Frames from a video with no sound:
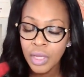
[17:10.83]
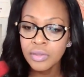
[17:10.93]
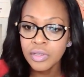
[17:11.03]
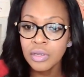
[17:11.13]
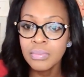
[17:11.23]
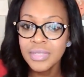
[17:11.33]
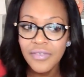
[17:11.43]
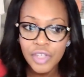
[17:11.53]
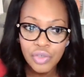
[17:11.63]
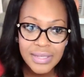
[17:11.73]
in terms
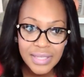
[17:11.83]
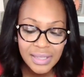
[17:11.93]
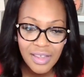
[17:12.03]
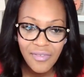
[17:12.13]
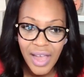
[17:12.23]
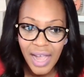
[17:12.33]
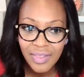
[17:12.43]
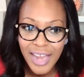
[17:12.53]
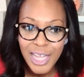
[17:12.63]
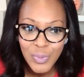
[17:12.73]
of addressing the
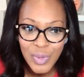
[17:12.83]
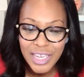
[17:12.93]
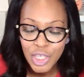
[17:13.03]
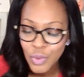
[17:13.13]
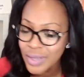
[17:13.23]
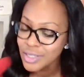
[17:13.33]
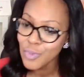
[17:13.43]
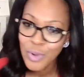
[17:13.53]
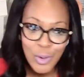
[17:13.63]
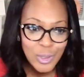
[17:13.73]
fact that as we address
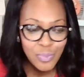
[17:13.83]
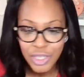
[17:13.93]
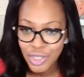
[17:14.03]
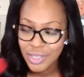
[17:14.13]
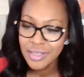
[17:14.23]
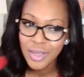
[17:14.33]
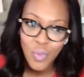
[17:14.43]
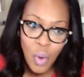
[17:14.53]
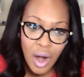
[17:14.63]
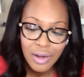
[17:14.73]
our roads, bridges,
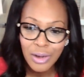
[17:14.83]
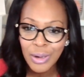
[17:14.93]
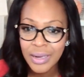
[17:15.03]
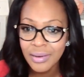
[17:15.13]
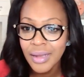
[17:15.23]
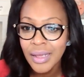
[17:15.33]
our water,